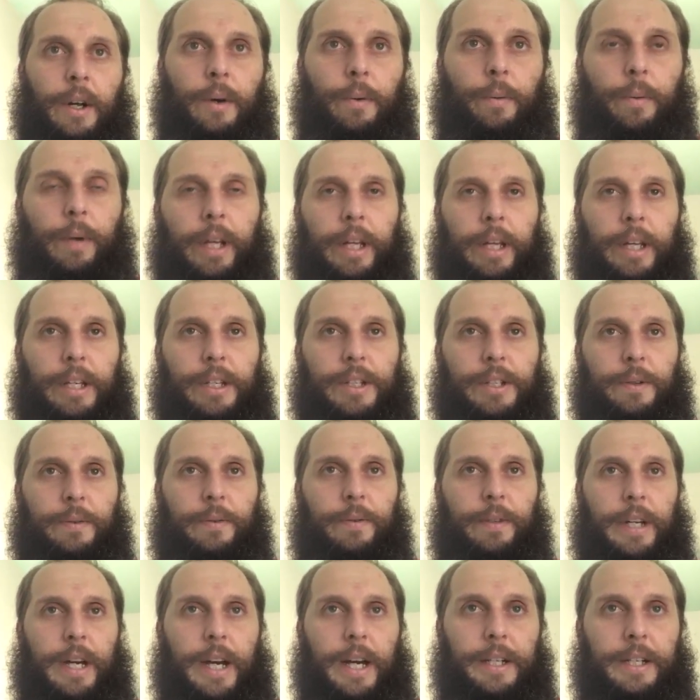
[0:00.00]
we do
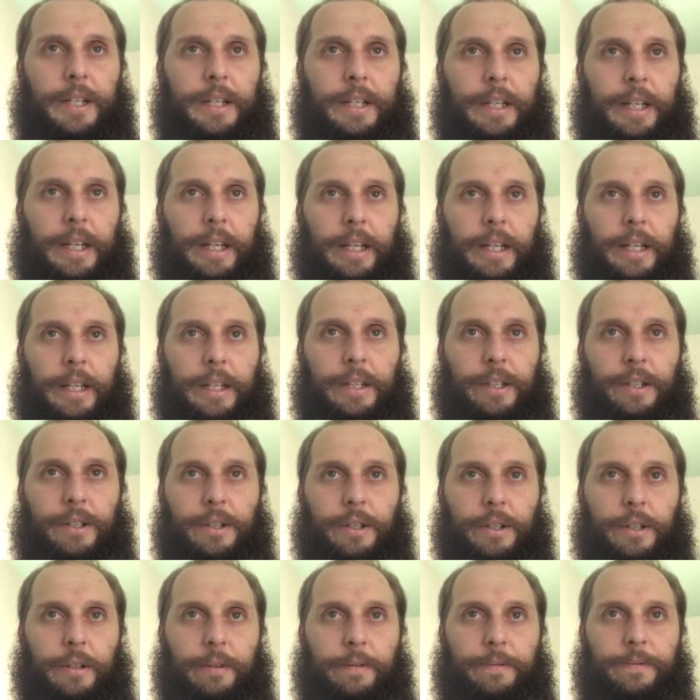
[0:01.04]
not need
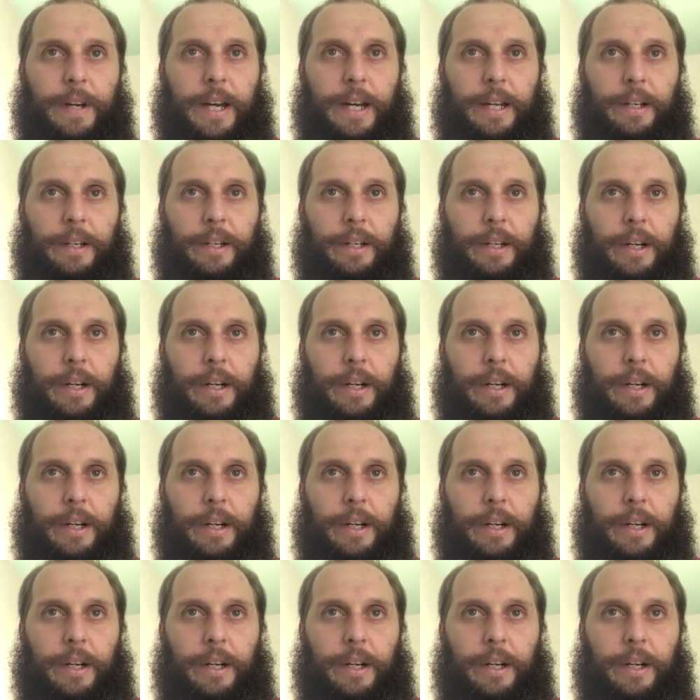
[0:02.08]
to defend